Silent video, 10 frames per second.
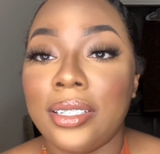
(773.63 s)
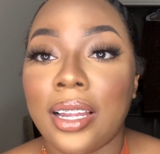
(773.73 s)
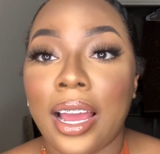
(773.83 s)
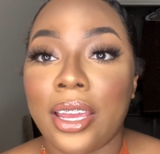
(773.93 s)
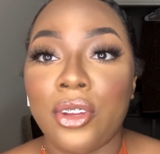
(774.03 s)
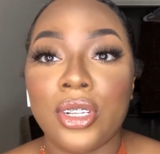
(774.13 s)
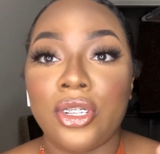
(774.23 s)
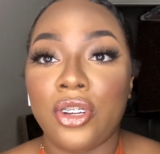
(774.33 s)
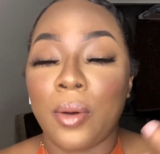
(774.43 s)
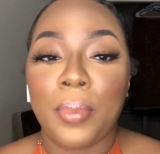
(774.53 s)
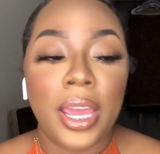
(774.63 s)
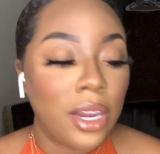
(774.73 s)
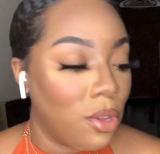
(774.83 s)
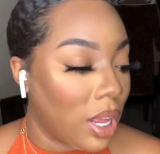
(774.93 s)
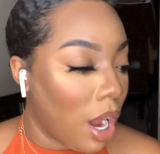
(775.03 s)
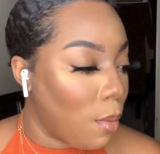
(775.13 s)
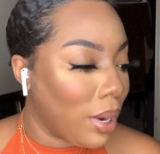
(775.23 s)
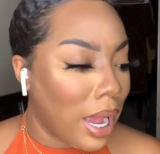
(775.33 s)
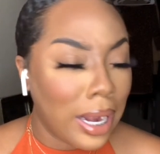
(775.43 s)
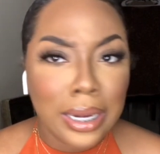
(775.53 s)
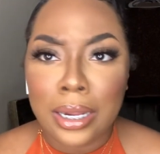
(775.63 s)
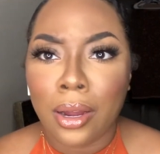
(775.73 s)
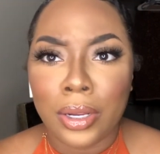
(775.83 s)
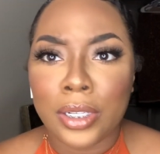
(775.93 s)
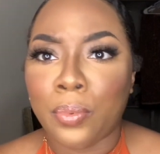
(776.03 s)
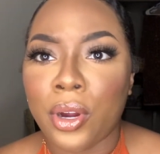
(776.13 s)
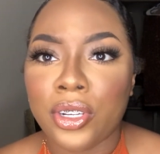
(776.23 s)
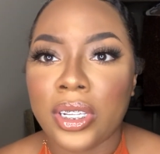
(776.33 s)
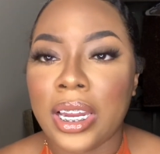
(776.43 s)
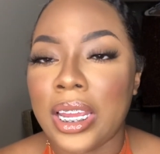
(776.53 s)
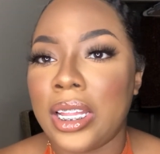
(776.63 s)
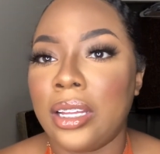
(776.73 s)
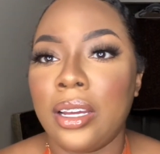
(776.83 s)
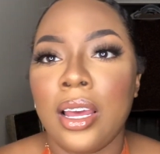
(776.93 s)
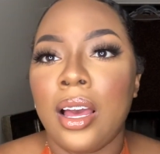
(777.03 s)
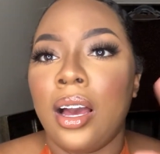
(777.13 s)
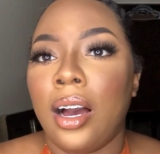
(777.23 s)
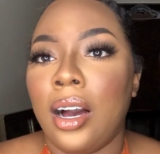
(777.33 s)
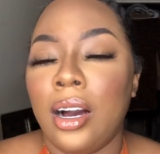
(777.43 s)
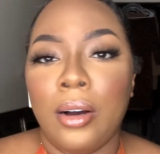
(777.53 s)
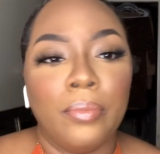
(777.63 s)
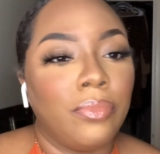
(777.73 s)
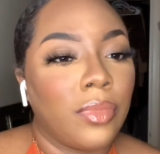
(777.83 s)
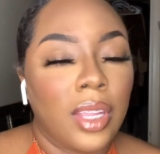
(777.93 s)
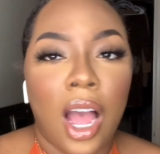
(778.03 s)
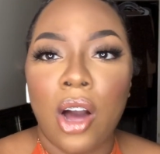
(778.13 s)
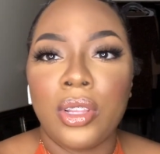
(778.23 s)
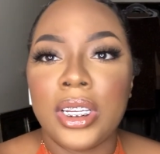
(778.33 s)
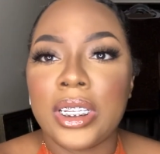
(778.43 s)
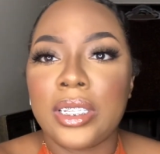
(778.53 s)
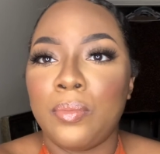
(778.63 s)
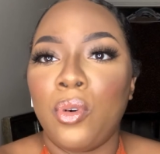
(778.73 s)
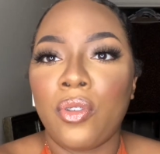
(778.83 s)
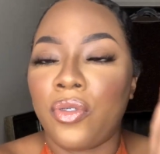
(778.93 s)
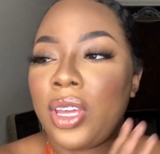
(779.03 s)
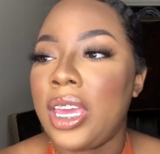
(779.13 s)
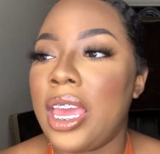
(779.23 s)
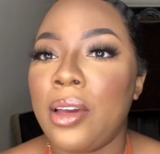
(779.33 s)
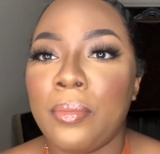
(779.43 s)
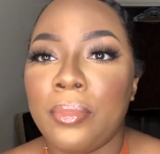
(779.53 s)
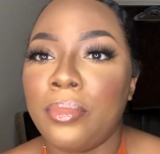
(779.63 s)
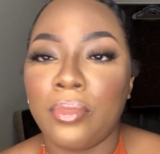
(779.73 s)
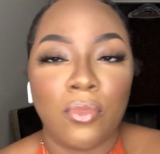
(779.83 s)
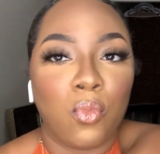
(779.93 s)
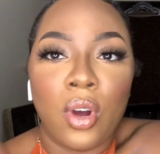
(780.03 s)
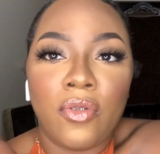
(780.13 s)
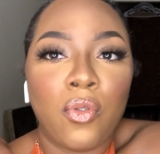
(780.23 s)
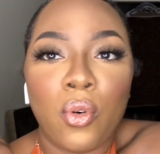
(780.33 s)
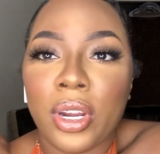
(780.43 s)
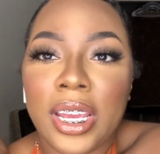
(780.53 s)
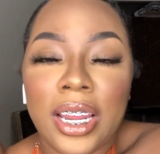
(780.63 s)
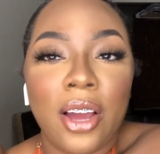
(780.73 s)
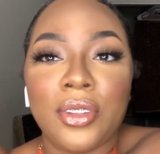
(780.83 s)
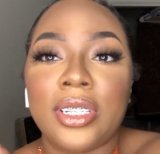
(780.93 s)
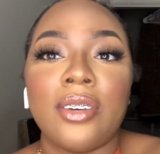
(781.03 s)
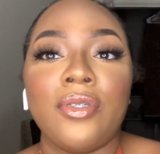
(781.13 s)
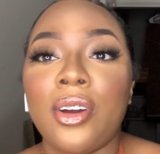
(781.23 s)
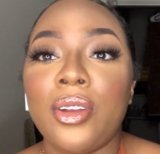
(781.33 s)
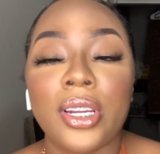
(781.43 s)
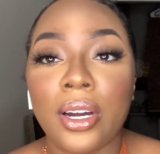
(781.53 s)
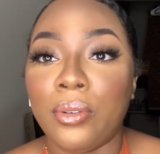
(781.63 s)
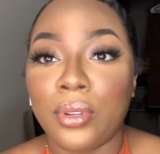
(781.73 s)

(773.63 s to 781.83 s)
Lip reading: Like, you just jump in, you're like, oh my God, I need all these brushes. I need the all this Morphe M140 and all this stuff. No, you don't.